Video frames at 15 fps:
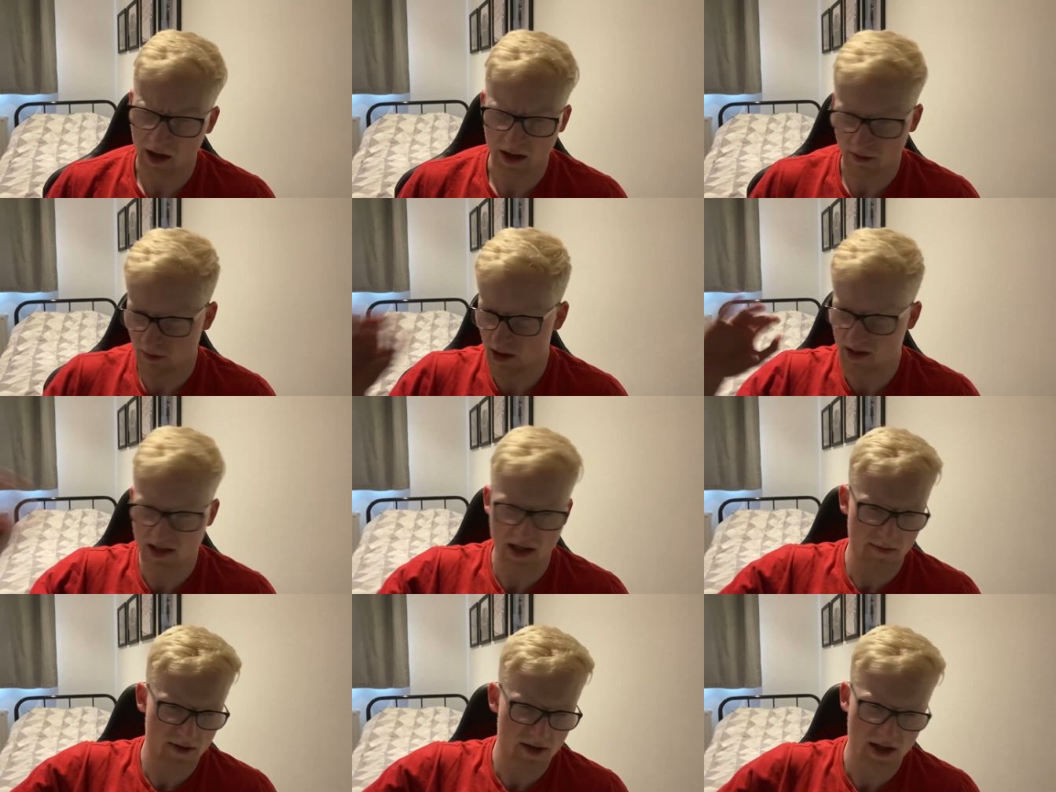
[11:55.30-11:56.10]
that runs
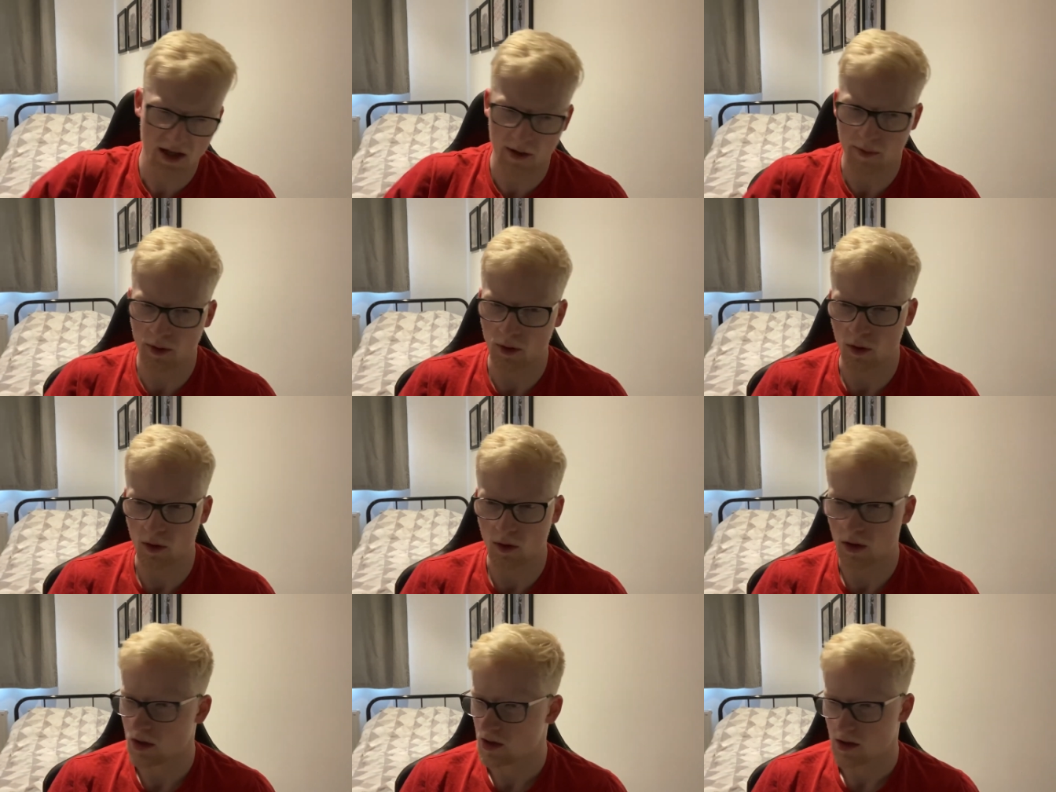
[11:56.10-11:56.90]
that
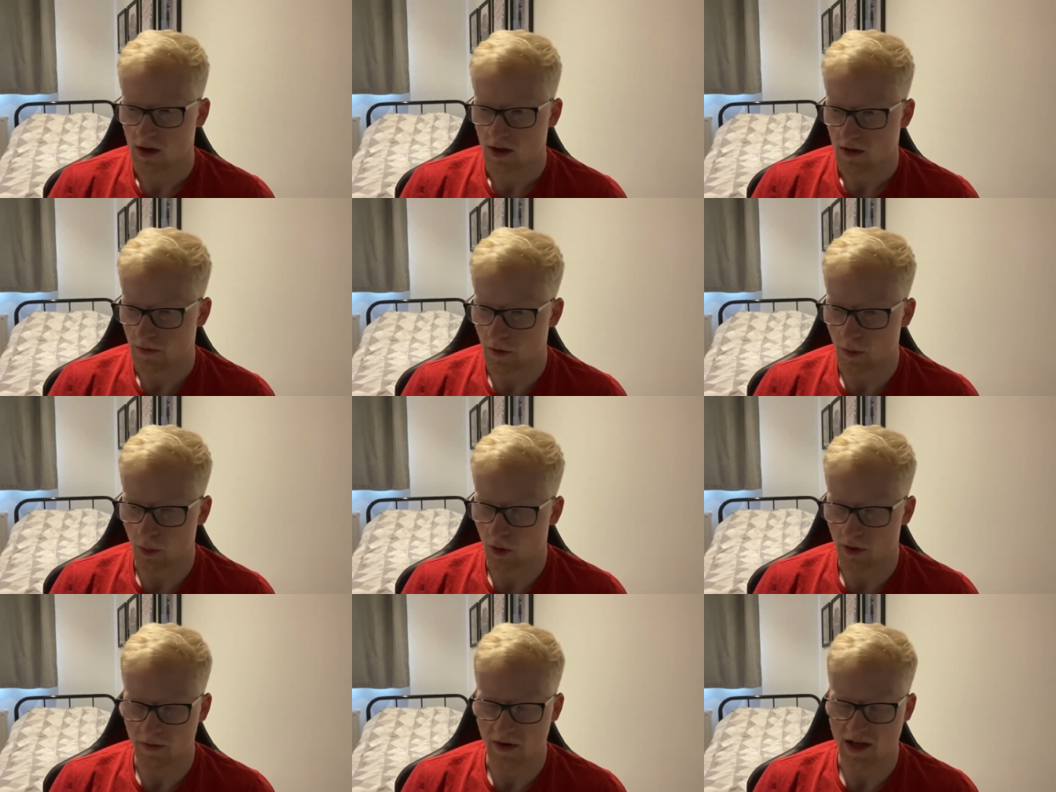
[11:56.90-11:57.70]
Singapore
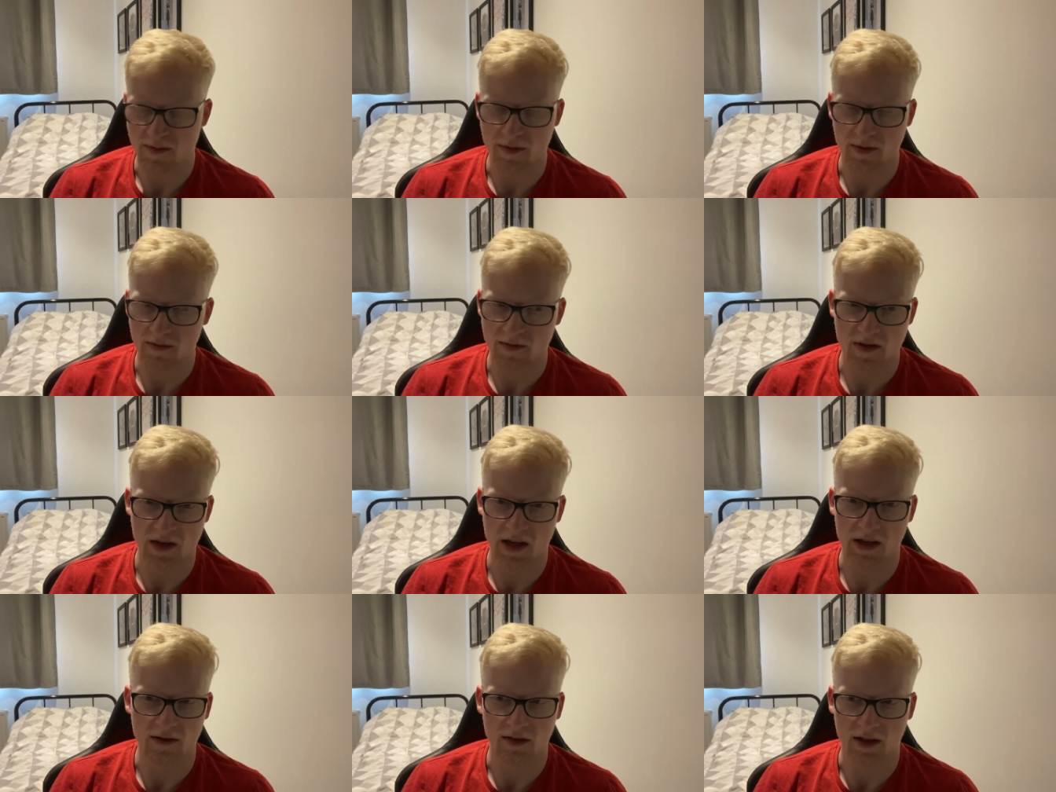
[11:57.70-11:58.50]
football investment
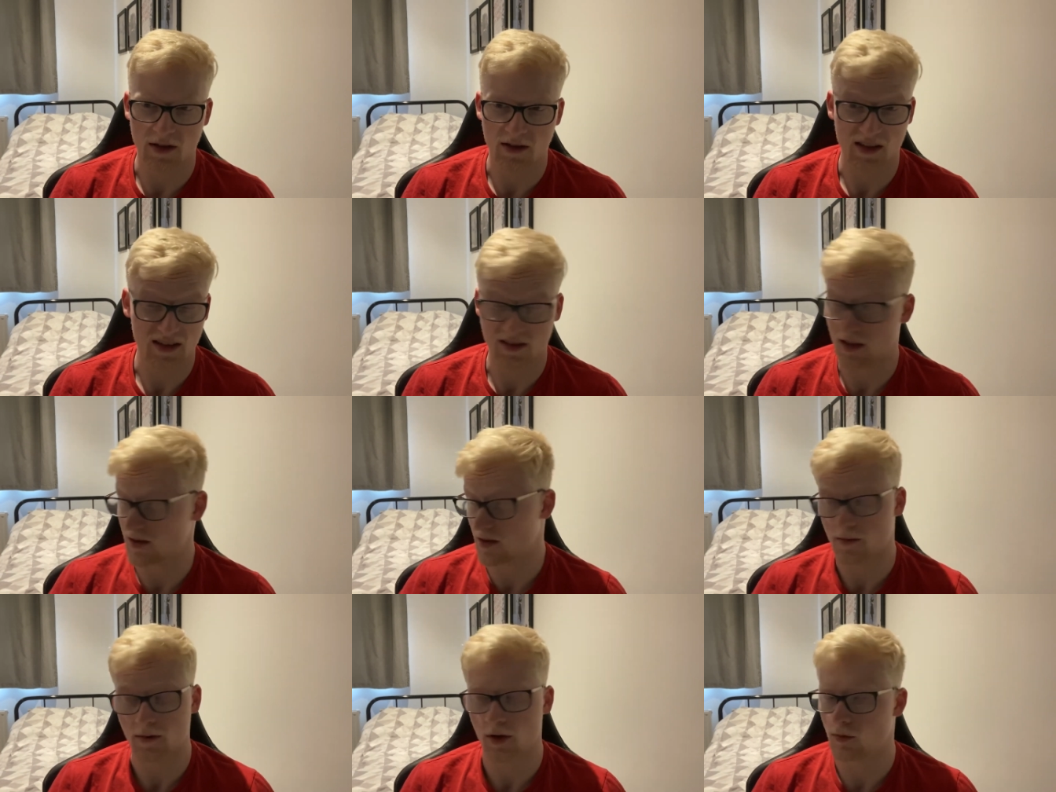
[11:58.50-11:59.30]
thing. I, I, I
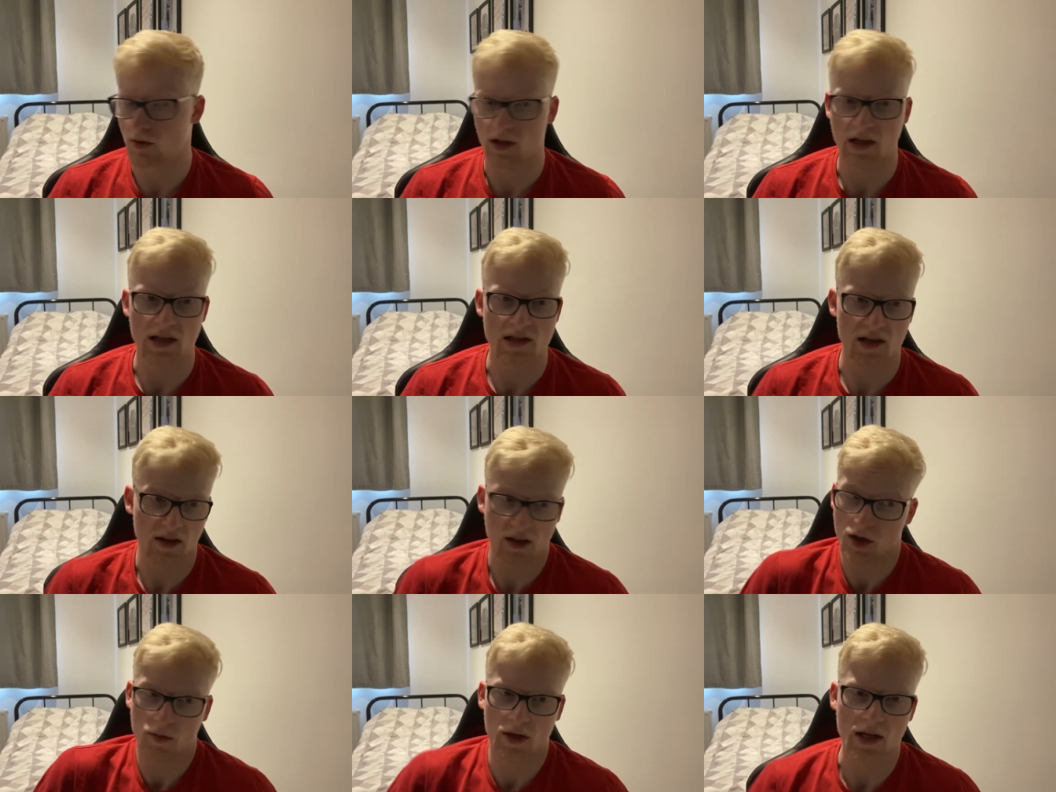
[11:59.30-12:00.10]
don't know what it is. I
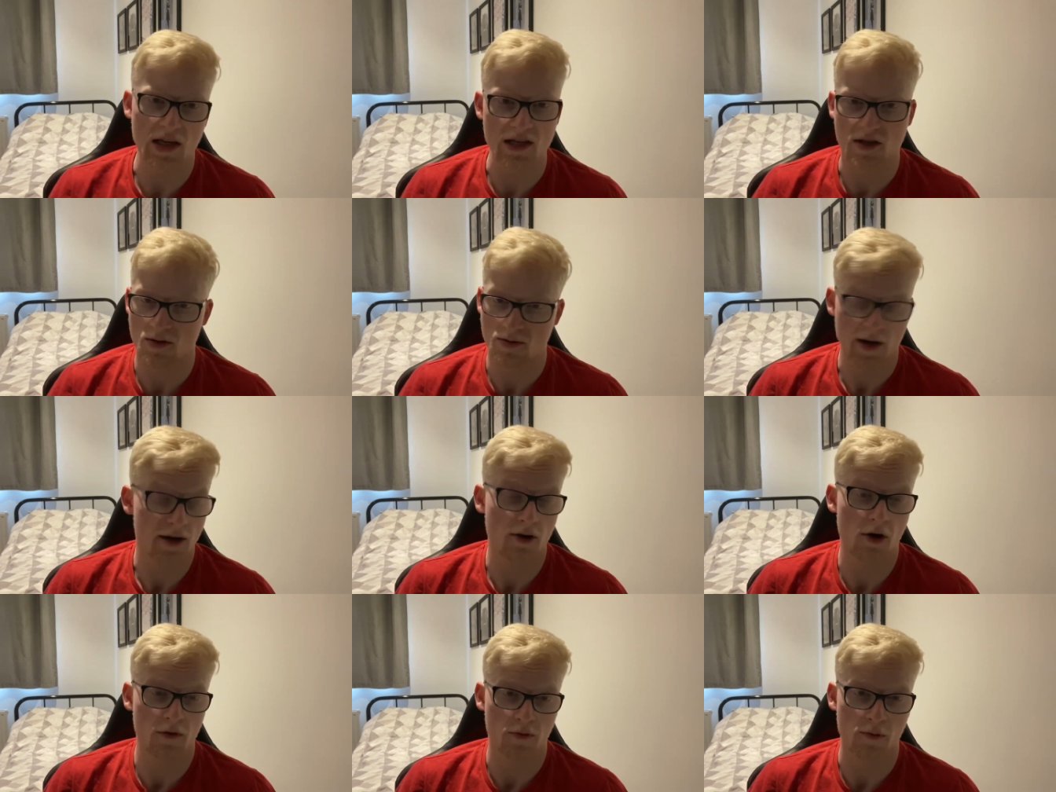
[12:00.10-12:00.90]
don't know what it is because we ain't
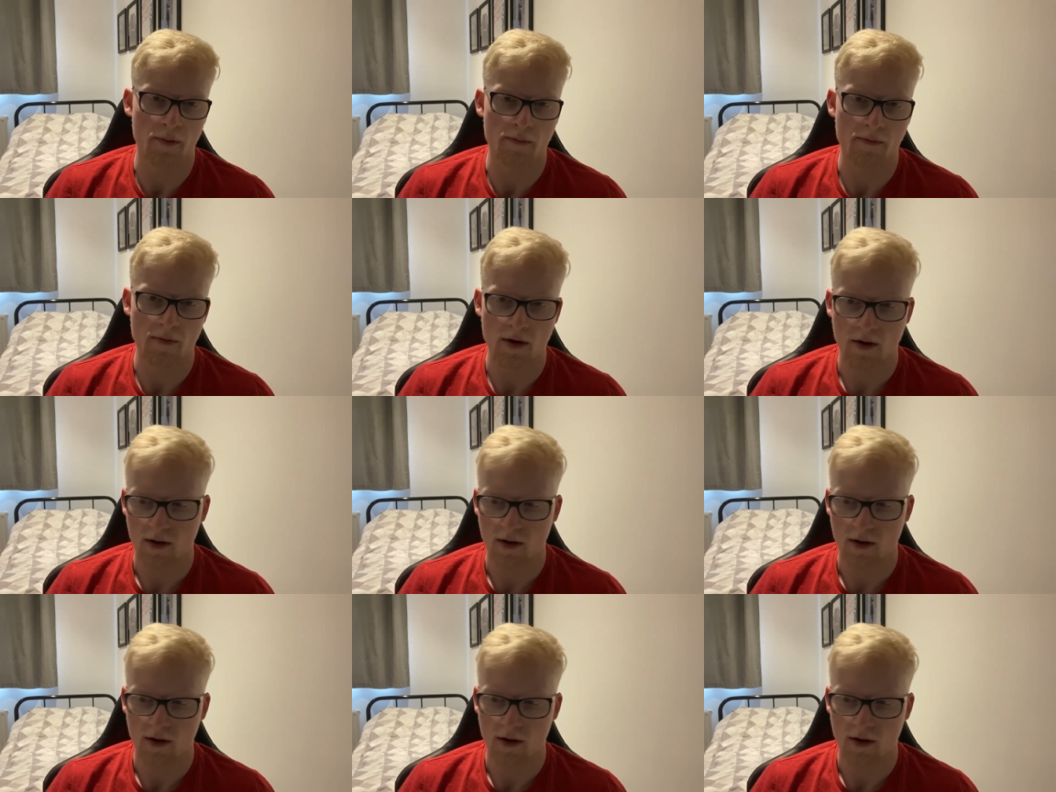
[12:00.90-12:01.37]
heard from him.